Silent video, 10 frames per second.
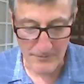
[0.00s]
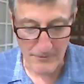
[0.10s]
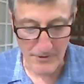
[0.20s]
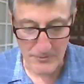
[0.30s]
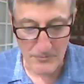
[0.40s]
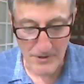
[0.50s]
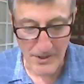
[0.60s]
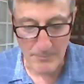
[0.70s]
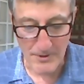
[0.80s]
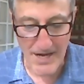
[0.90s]
though I do
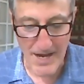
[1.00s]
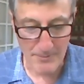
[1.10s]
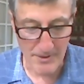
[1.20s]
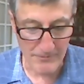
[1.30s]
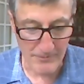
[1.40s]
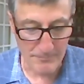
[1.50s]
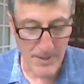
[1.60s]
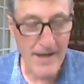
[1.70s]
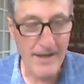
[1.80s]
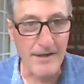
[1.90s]
keep a copy of his
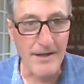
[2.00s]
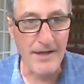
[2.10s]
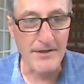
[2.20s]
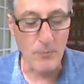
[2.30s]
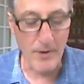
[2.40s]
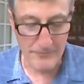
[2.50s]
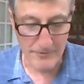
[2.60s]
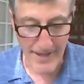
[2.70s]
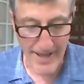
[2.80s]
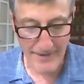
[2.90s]
pocket guide to
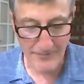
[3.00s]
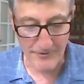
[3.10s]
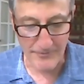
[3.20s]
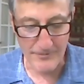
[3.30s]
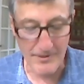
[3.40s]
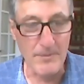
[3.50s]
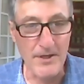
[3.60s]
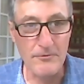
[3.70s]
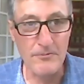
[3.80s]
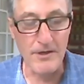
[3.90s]
Western hatches in my
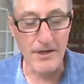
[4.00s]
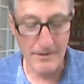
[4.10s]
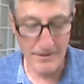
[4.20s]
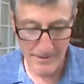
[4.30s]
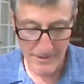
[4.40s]
truck.